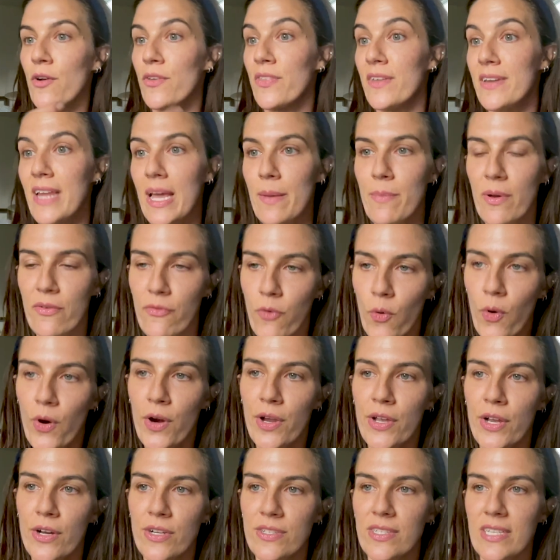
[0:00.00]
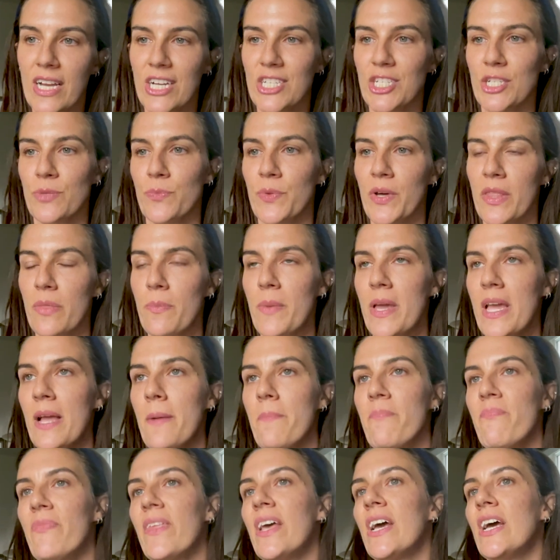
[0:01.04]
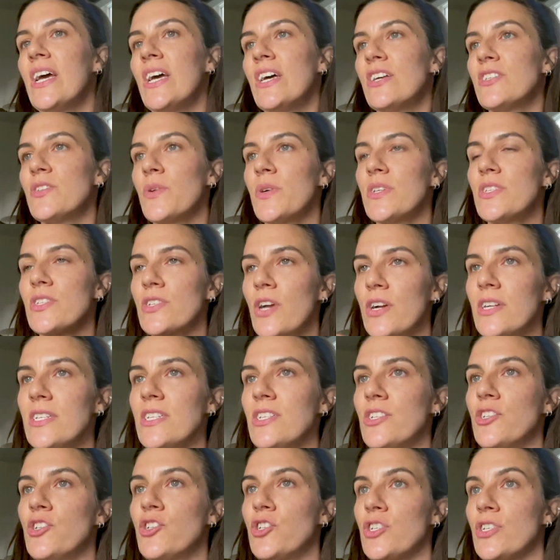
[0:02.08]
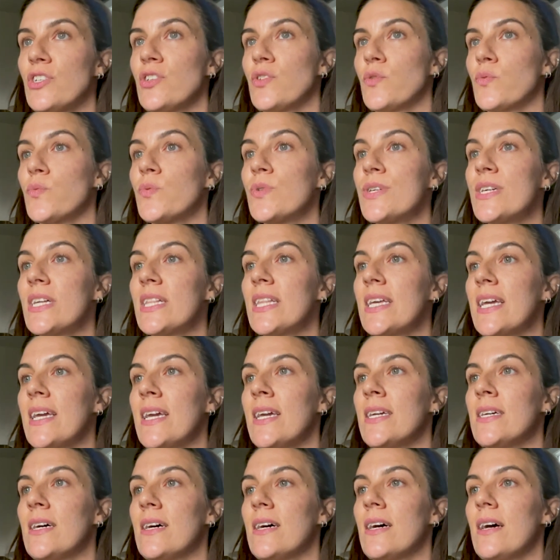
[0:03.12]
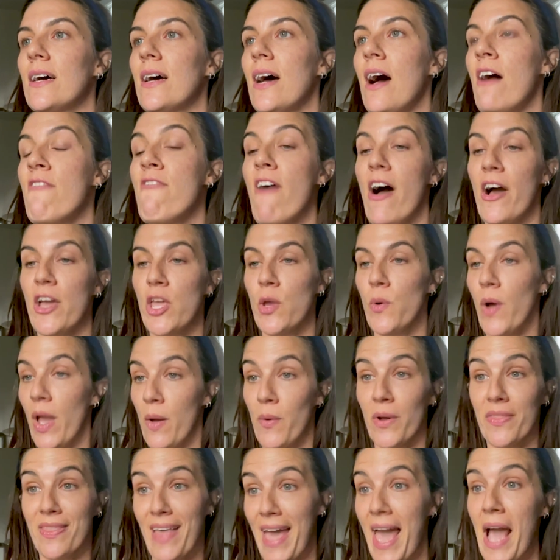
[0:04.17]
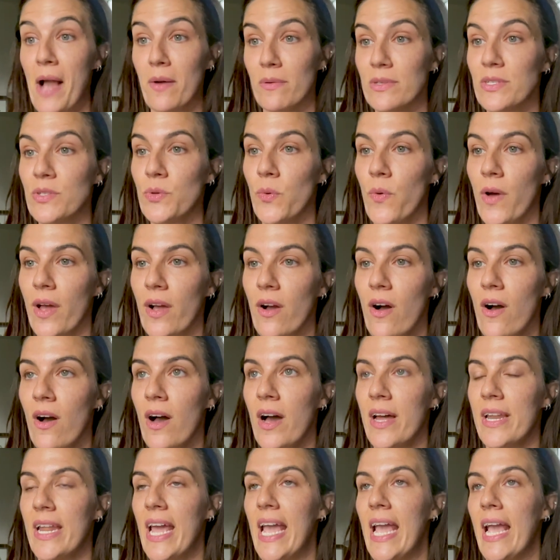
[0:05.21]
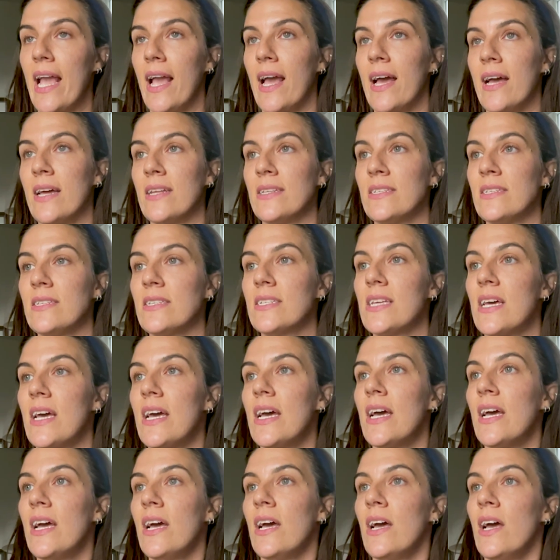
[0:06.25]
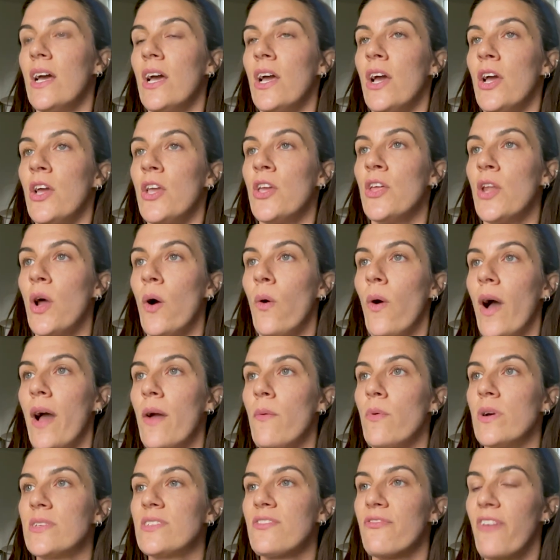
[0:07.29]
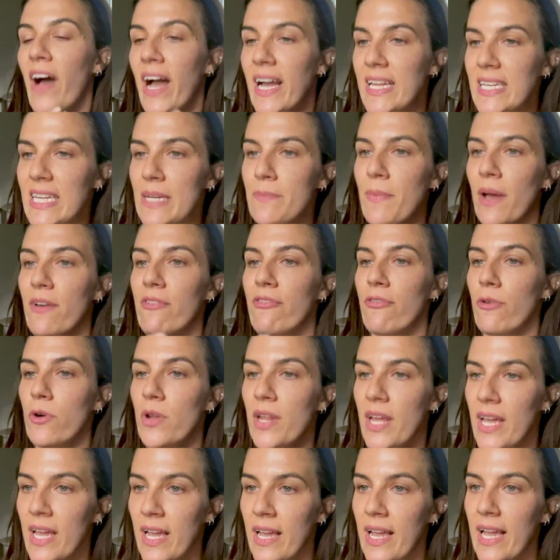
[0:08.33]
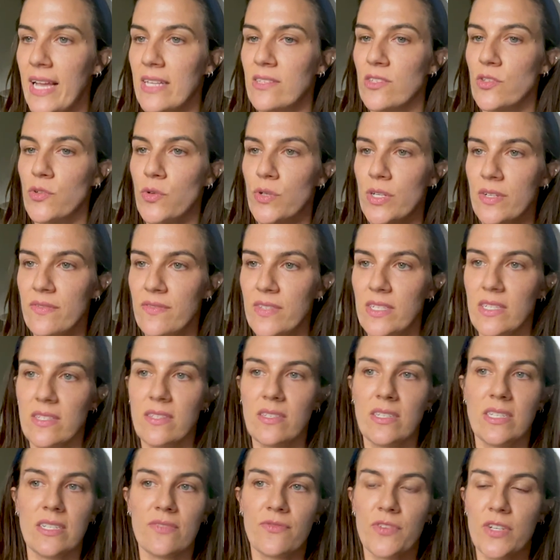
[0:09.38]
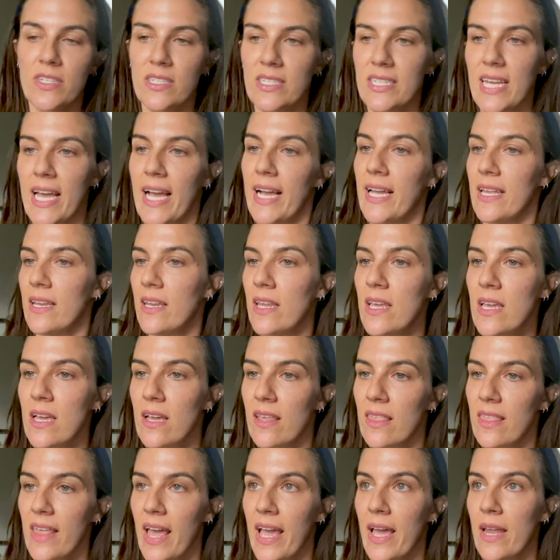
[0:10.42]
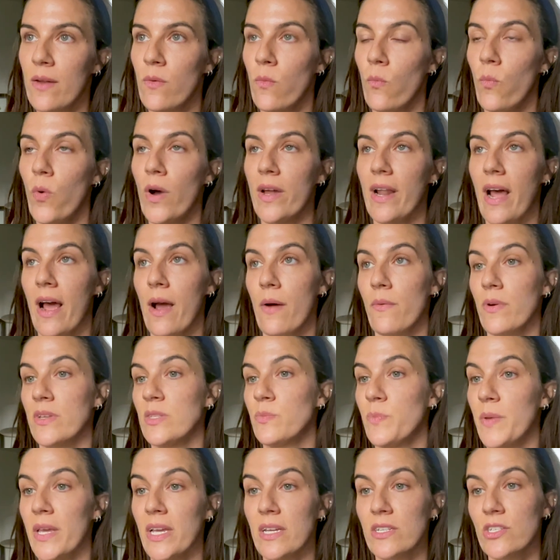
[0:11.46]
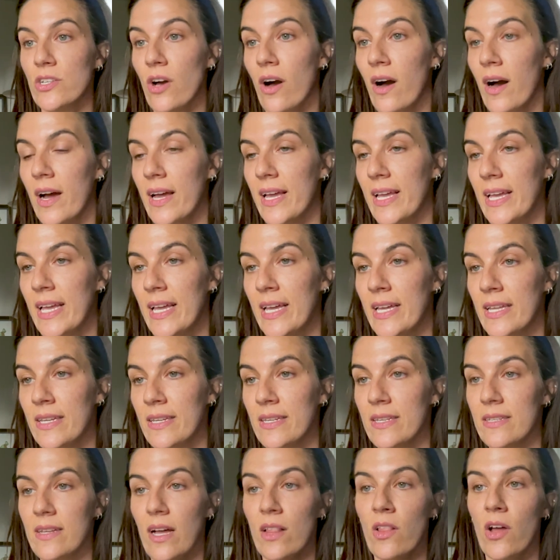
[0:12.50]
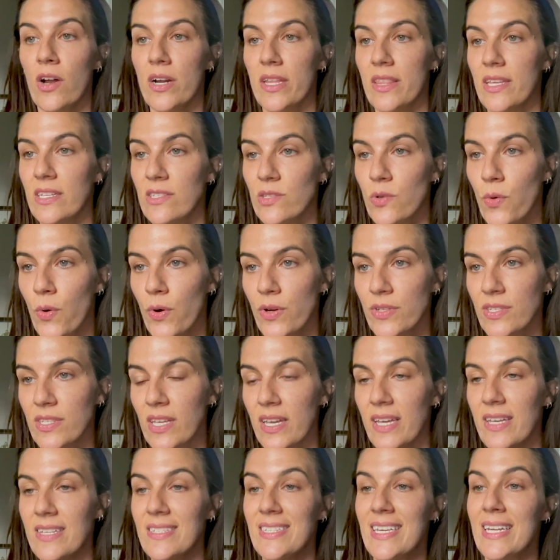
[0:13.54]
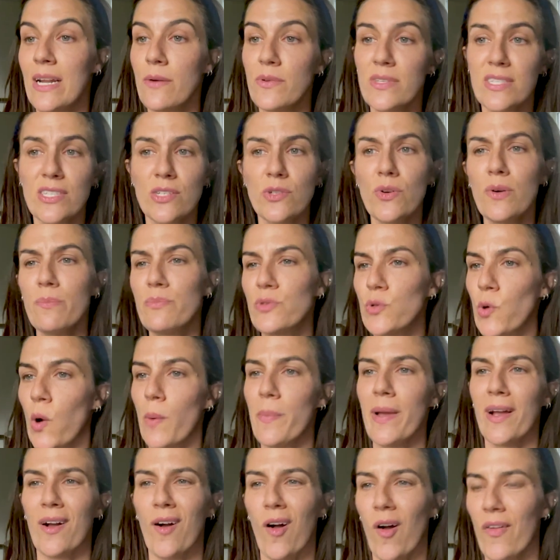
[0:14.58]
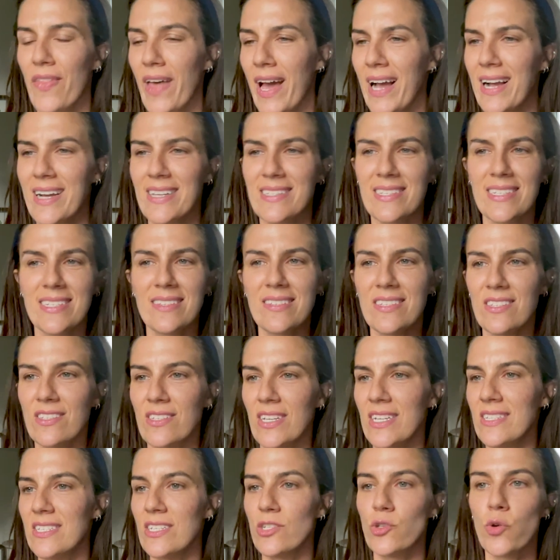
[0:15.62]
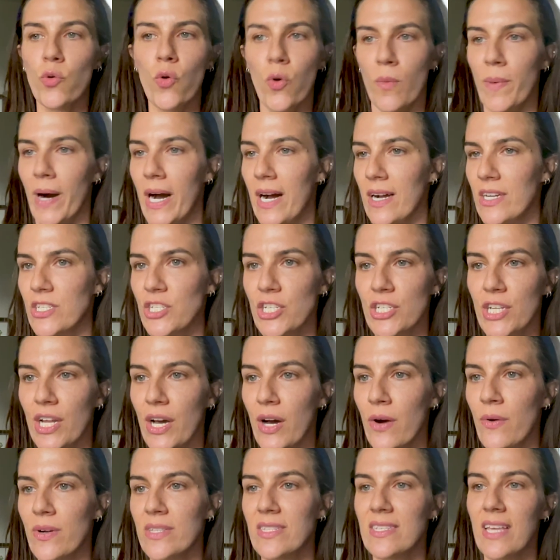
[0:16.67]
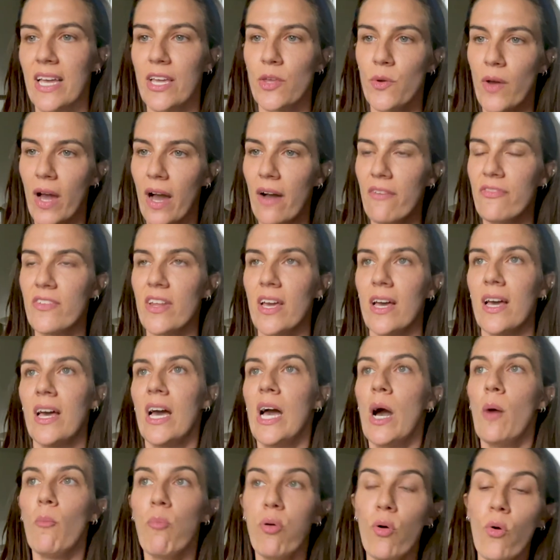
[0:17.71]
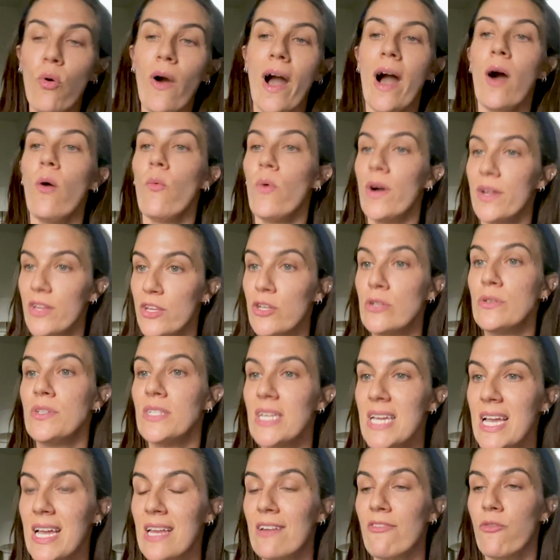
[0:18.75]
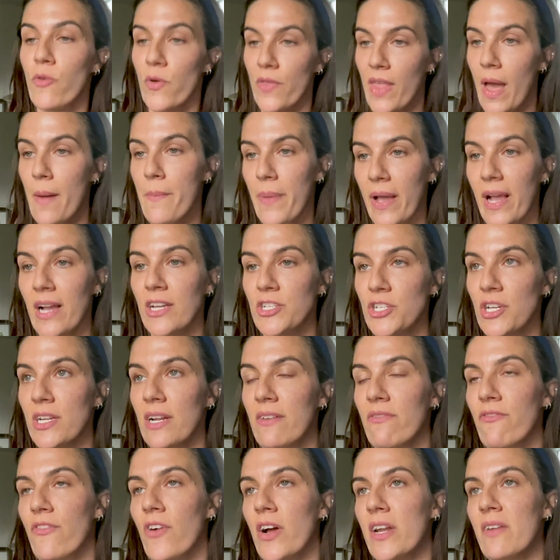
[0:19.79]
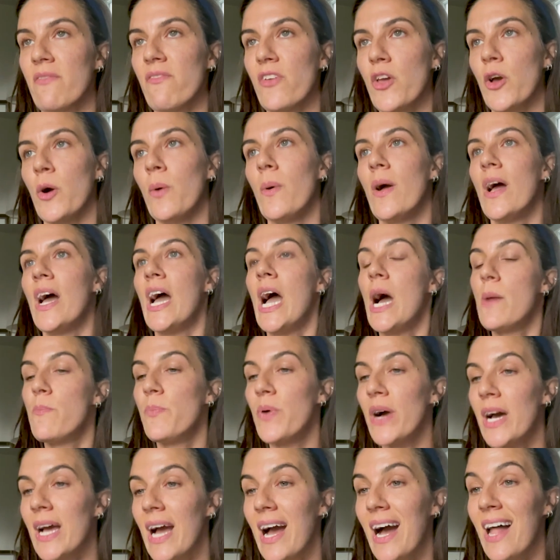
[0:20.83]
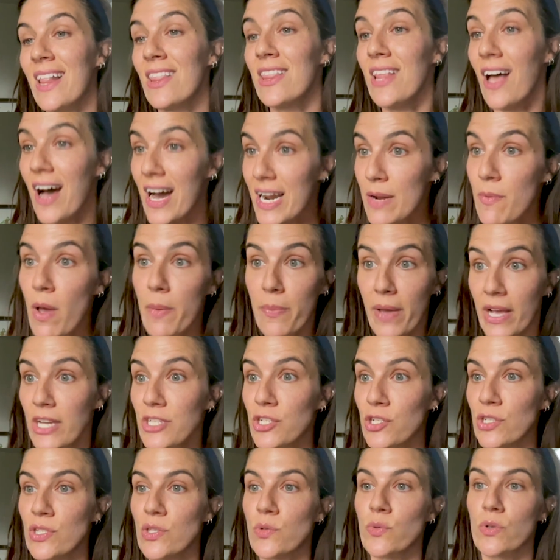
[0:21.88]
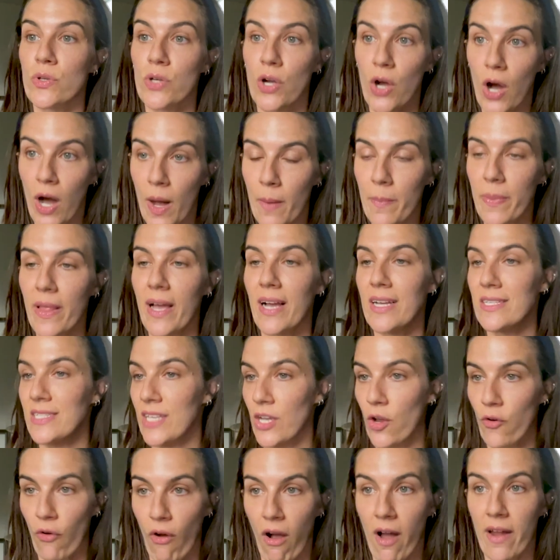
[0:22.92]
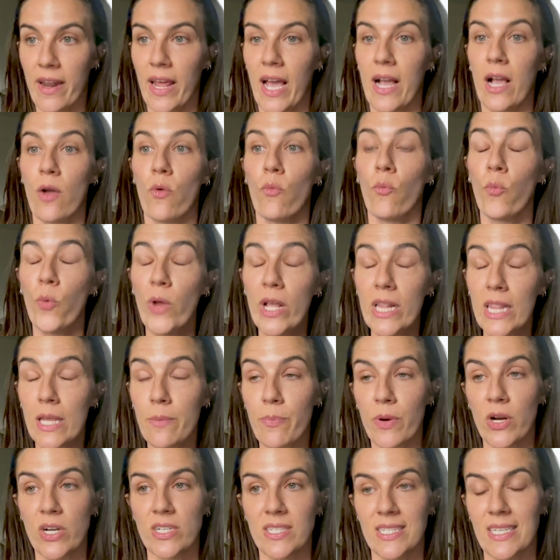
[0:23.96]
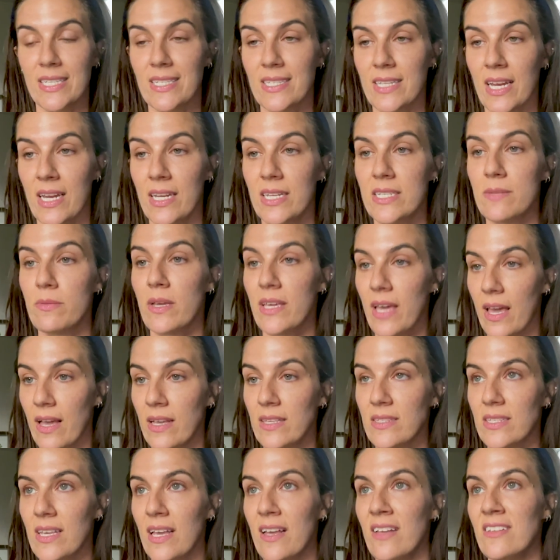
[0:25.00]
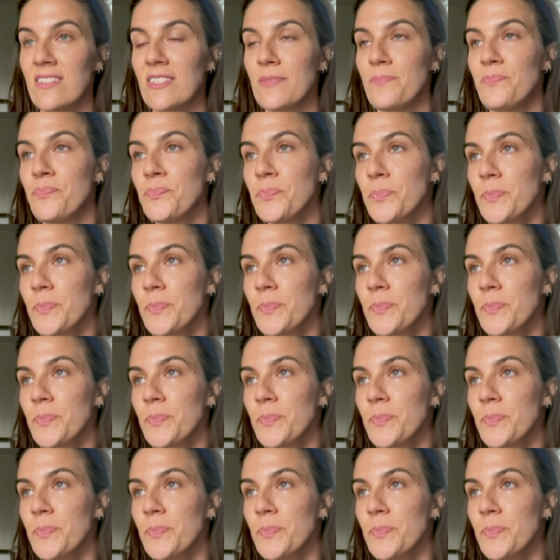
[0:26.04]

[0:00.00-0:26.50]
or the day before your session with me? So I started to just really evaluate what the heck was going on. And I was finding my footing in sort of this different technique than what I was being taught in a lot of these courses. And I was still absorbing all of that because it's a toolbox, it's like you have to pull out what you need for that patient in front of you. But a lot of my patients were complex and chronic, really persistent cases.